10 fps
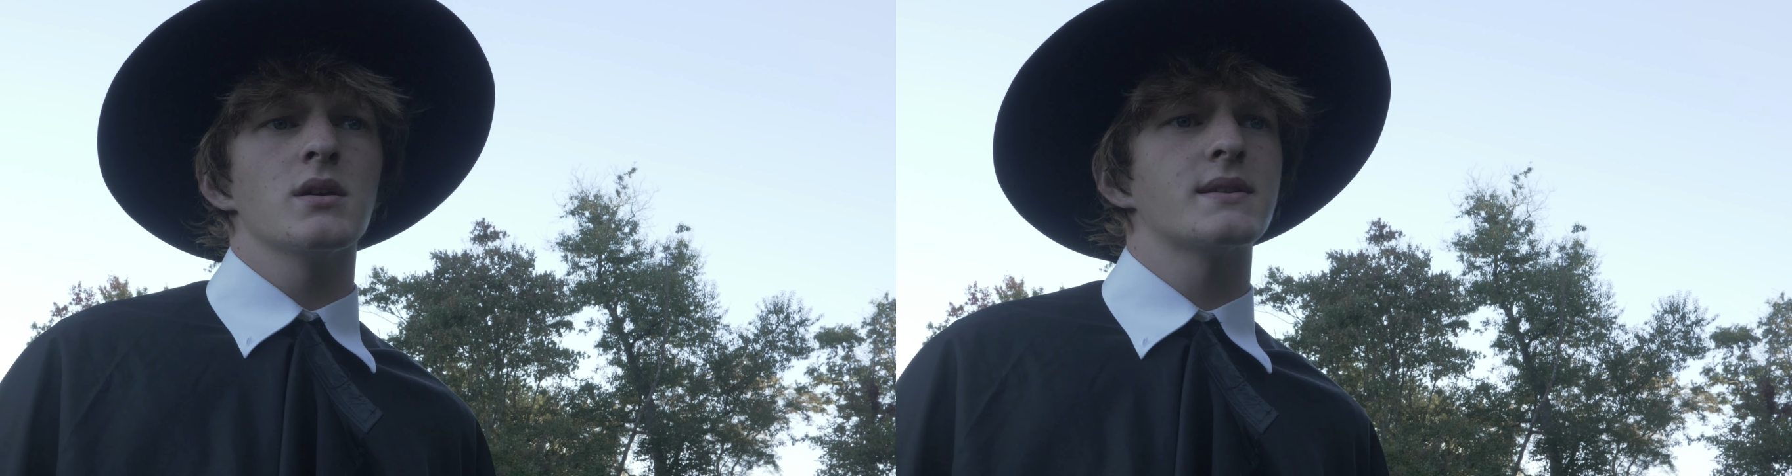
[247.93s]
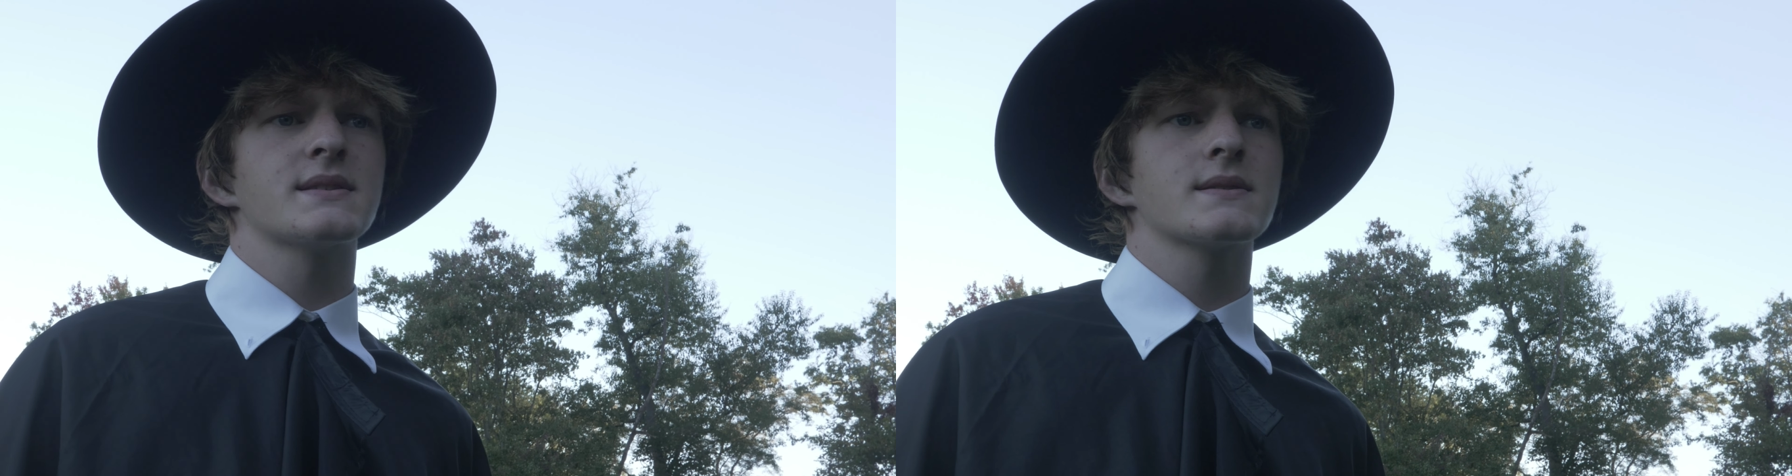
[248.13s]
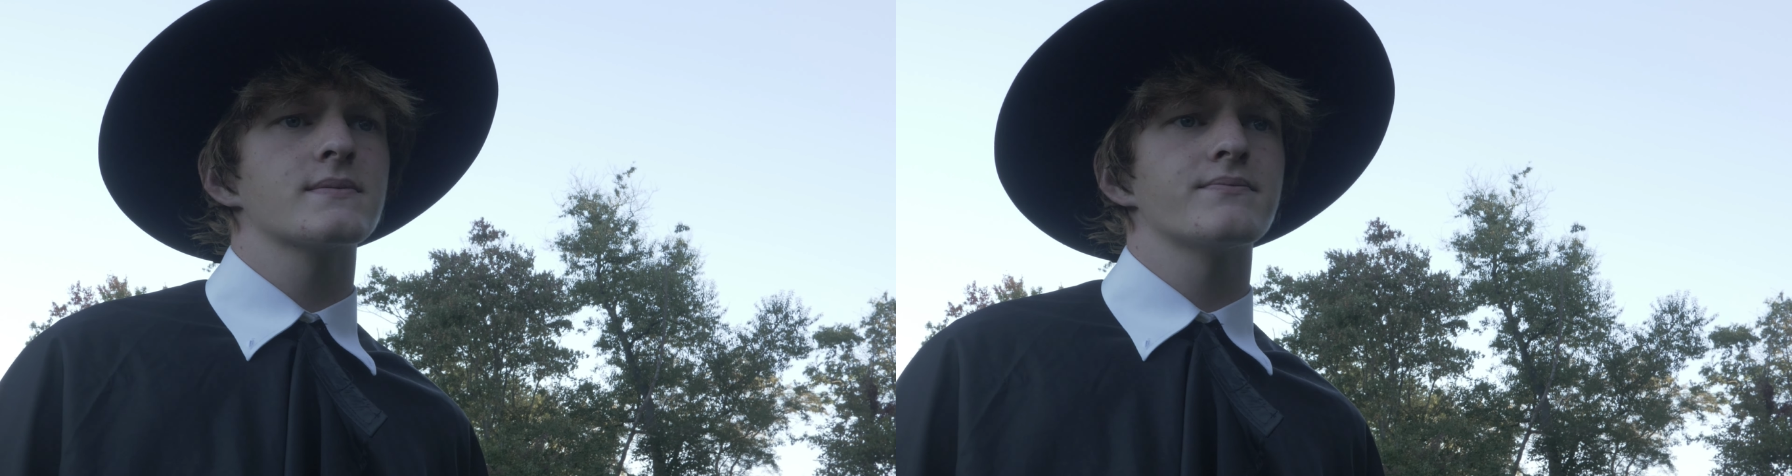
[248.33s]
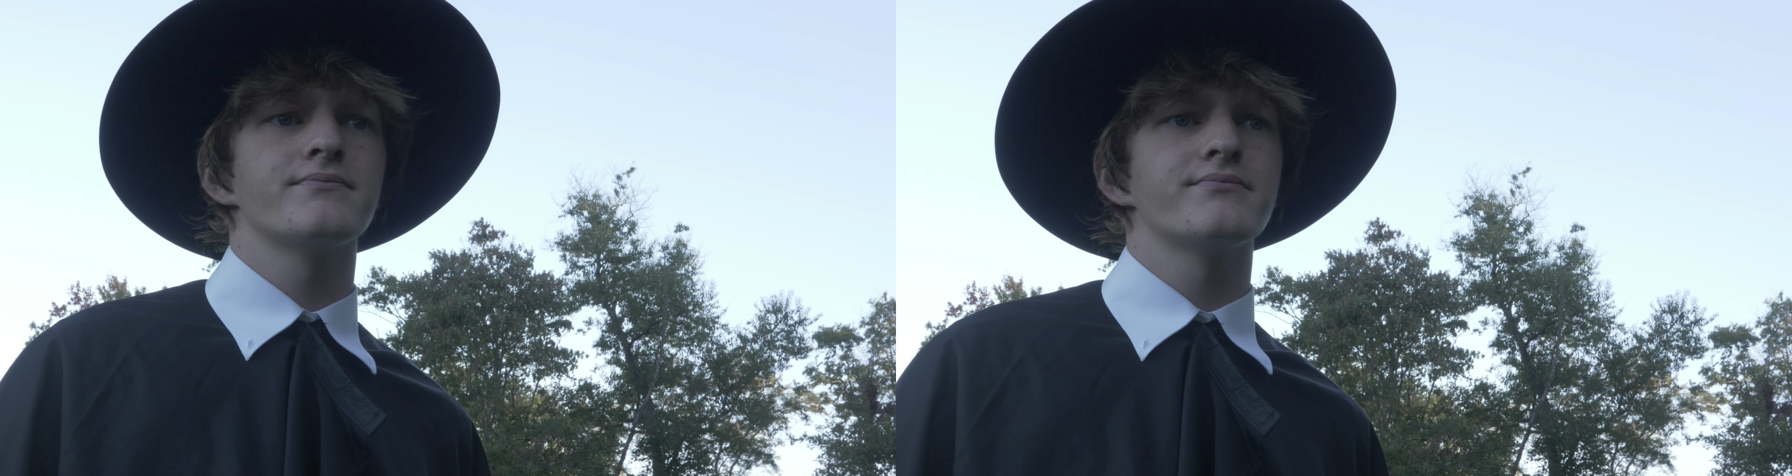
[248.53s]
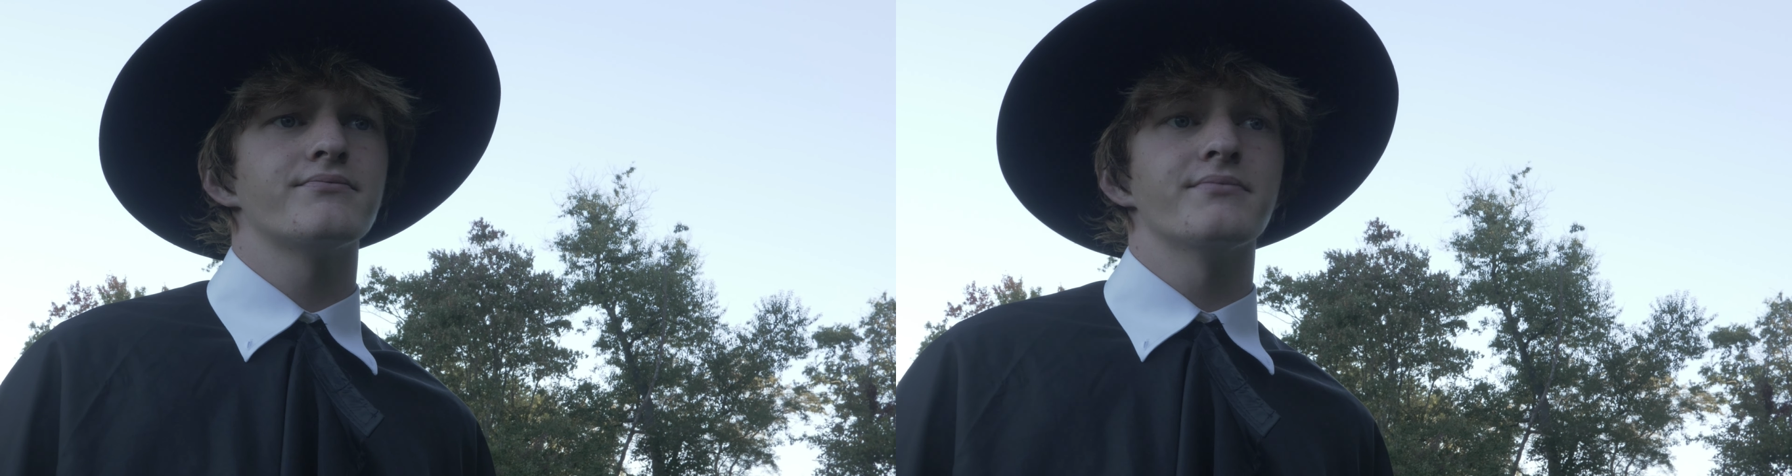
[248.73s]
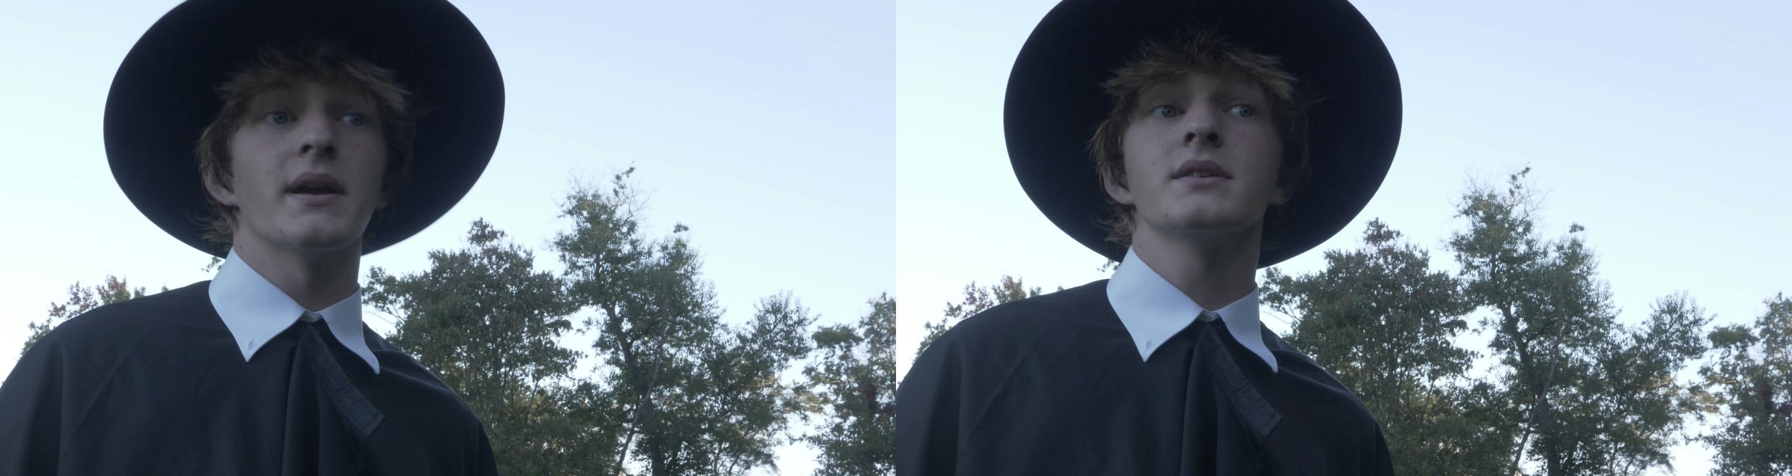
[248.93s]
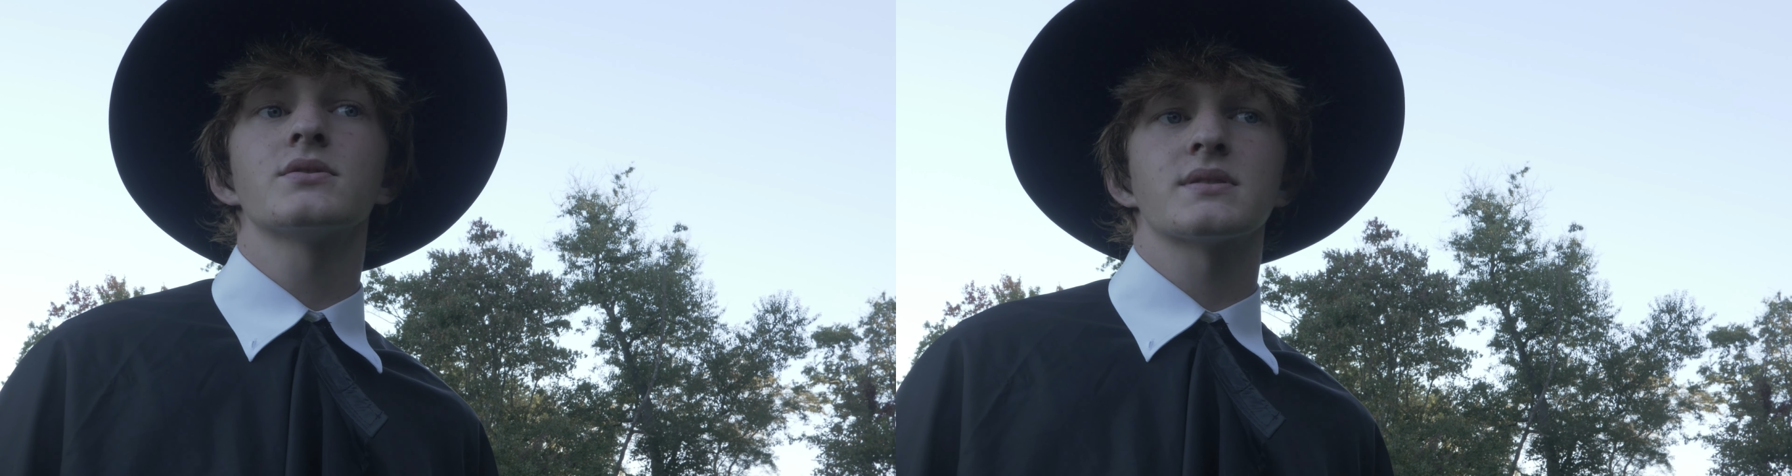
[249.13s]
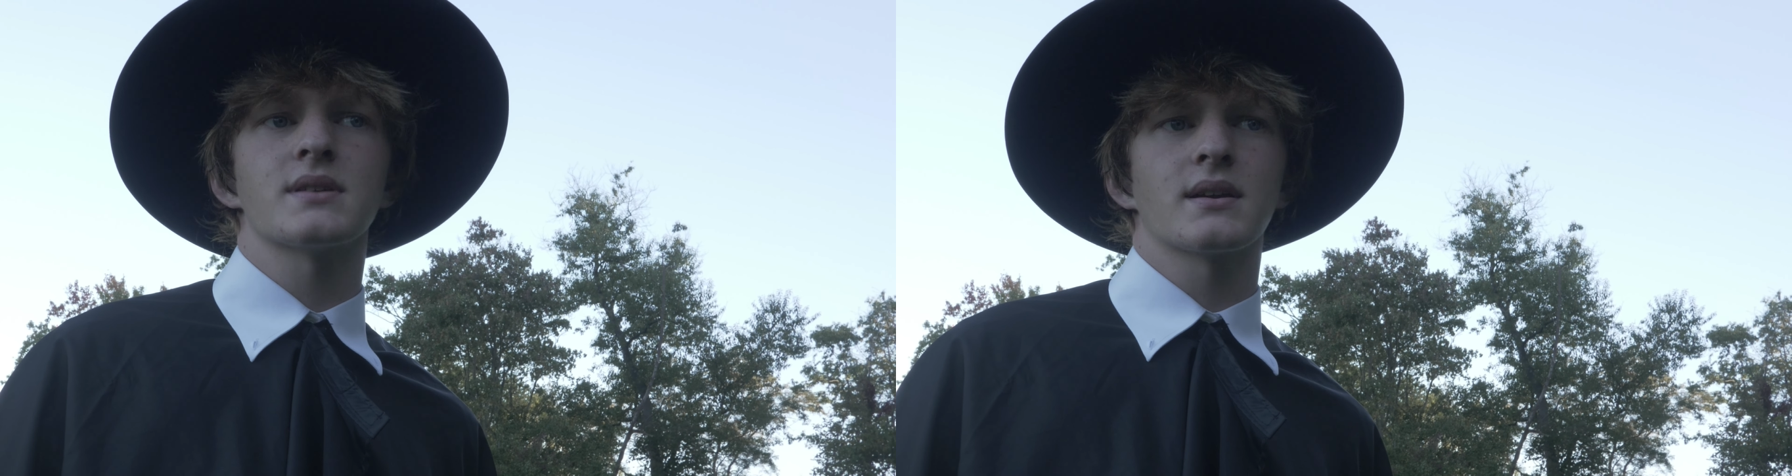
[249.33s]
It's
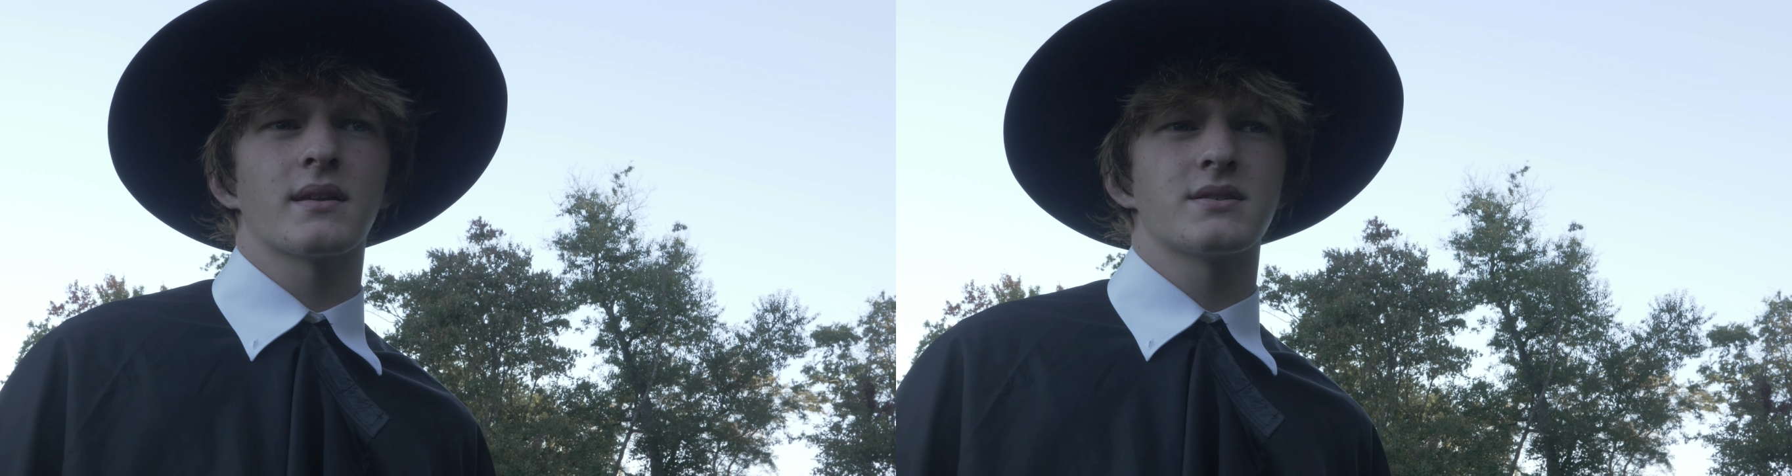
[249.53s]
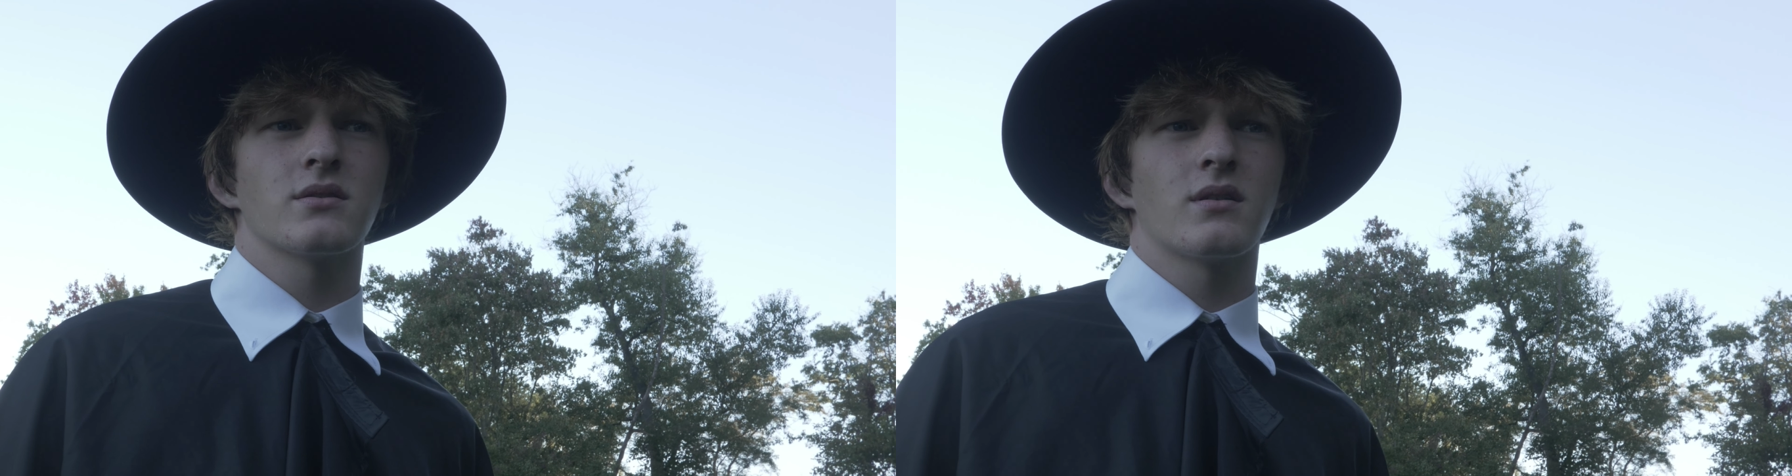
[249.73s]
interesting that